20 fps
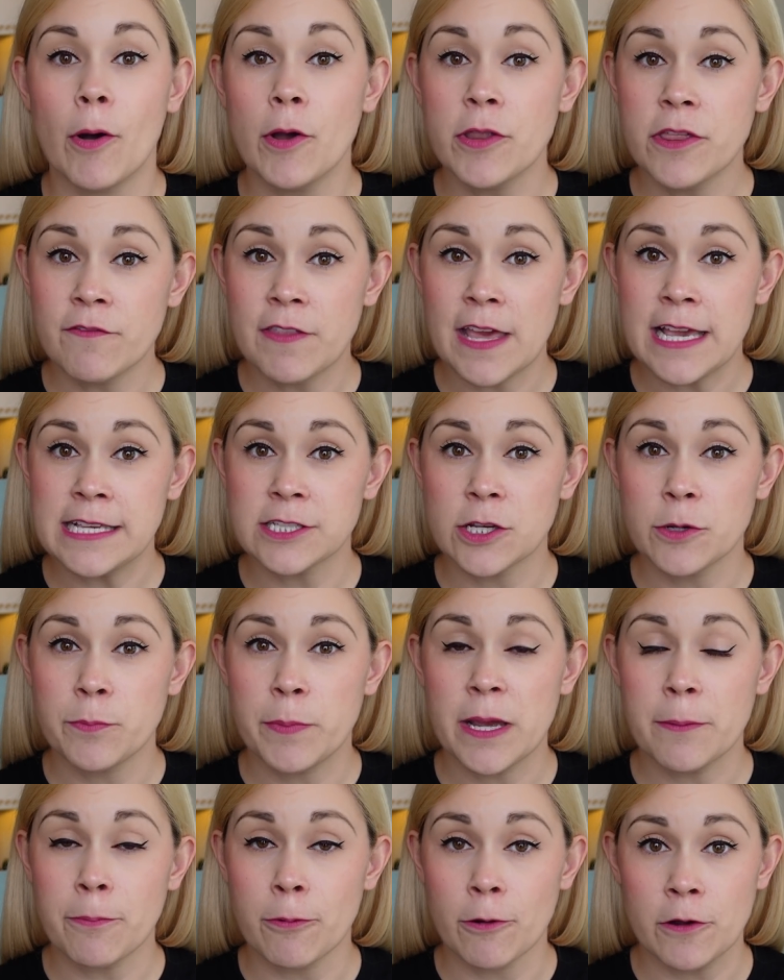Both of these could
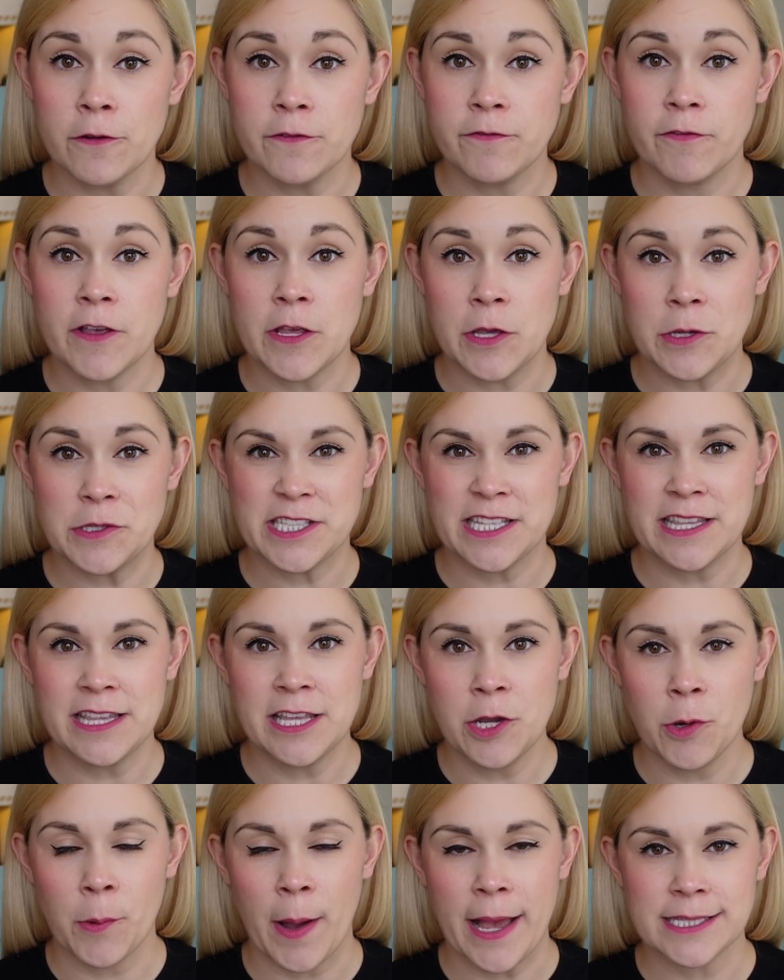be approved for use in
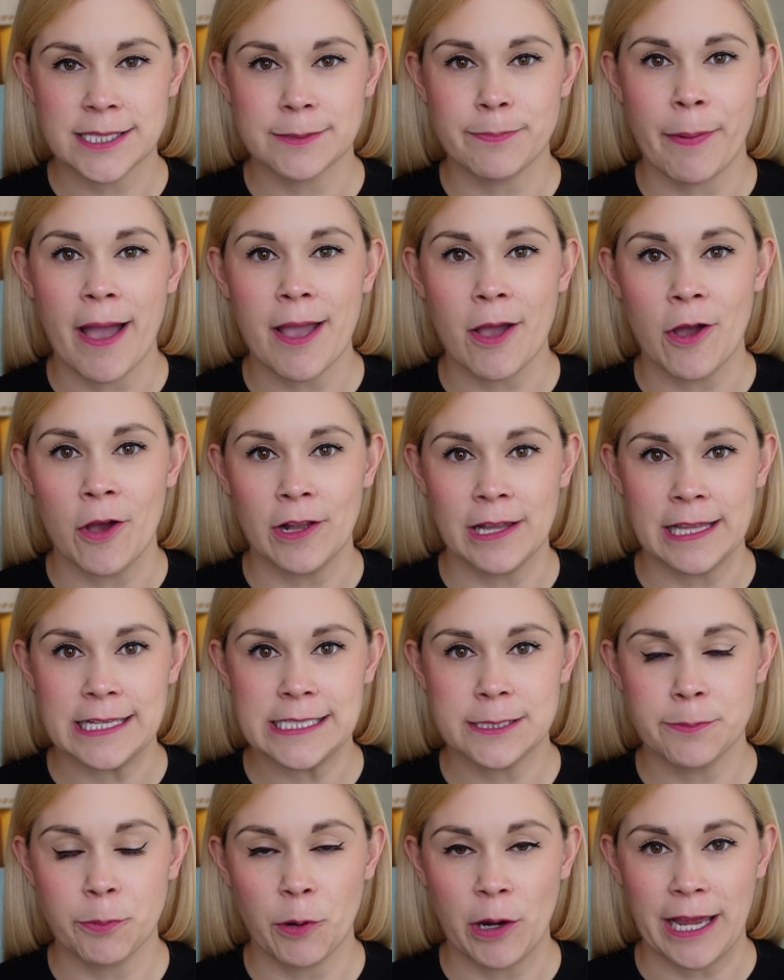the US by early
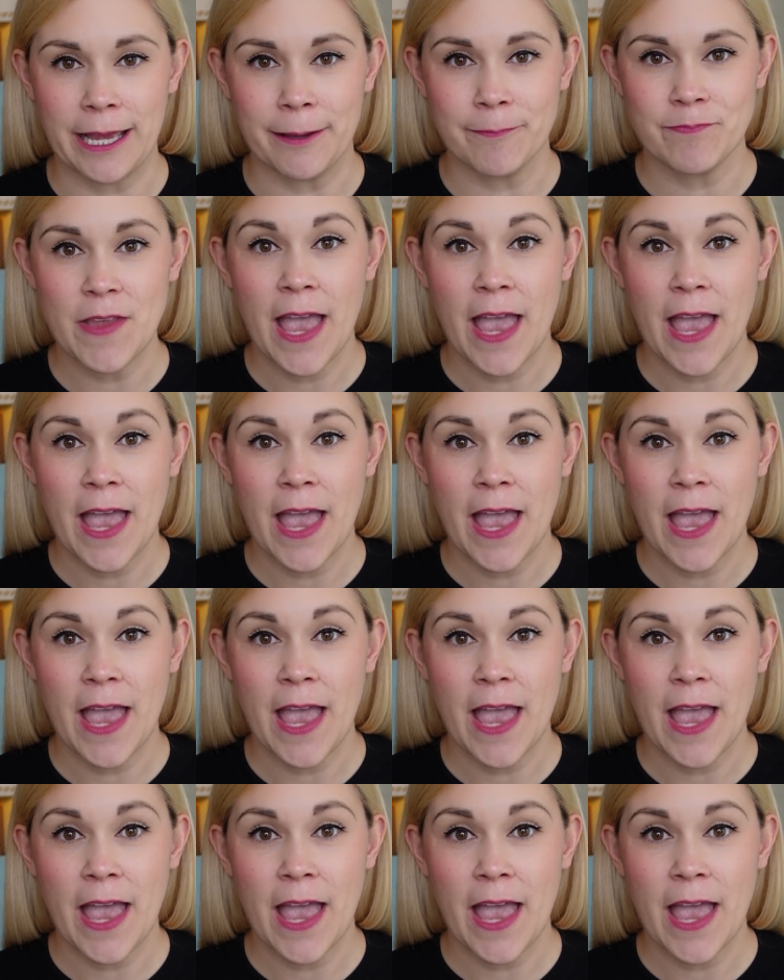spring.